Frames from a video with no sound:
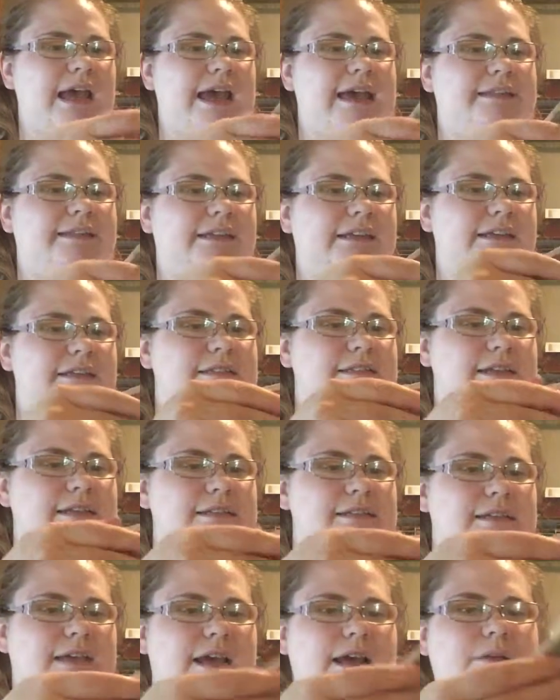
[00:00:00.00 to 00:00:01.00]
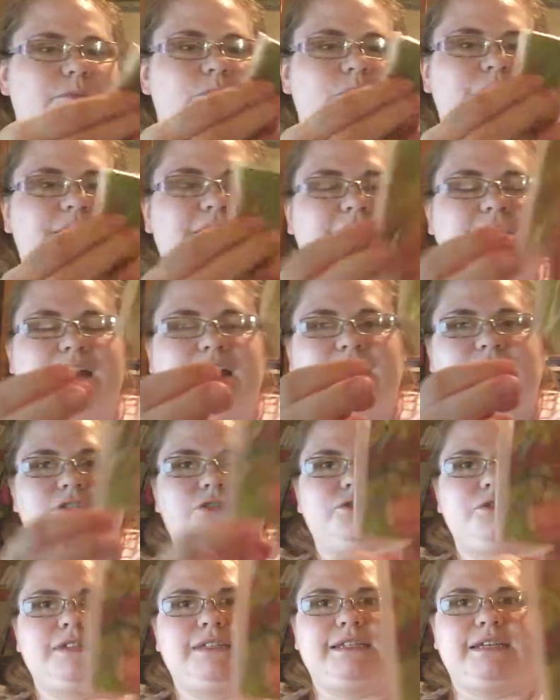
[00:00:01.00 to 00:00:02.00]
And then it does come with an
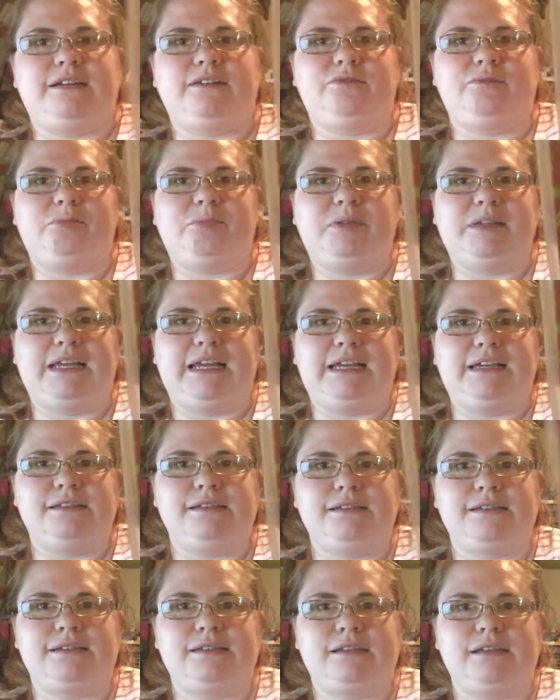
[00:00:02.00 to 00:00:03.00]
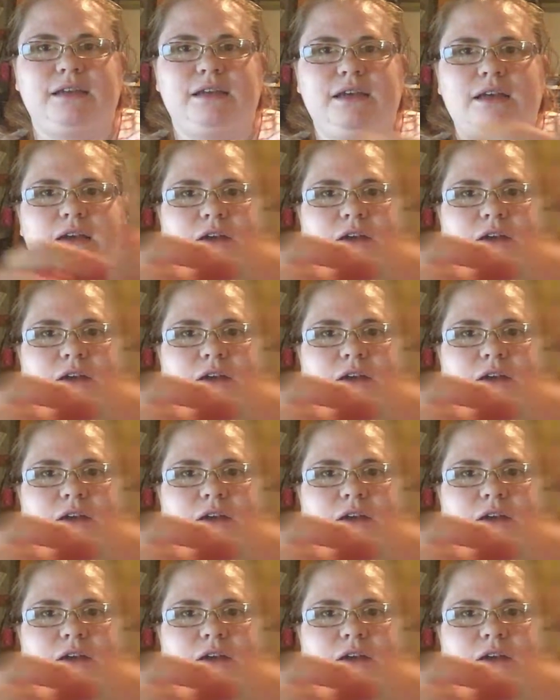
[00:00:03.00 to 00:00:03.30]
extra set of plates,